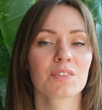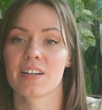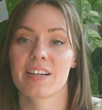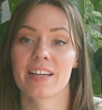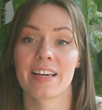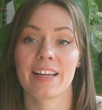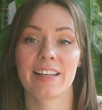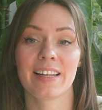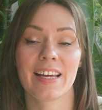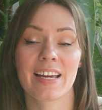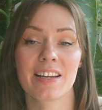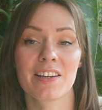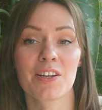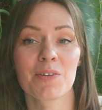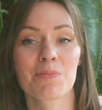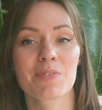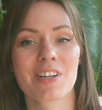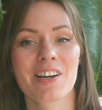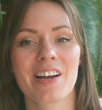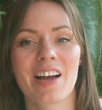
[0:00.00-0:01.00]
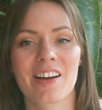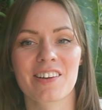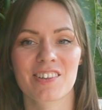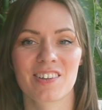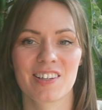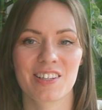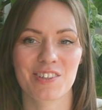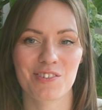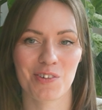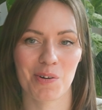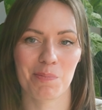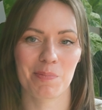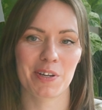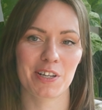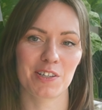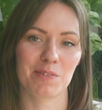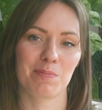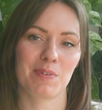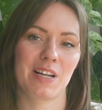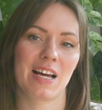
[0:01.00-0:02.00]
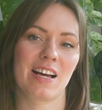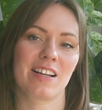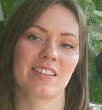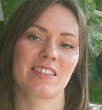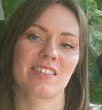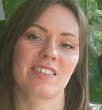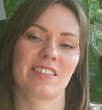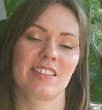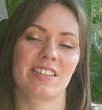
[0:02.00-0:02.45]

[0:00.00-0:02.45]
Caladiums are actually tropical plants.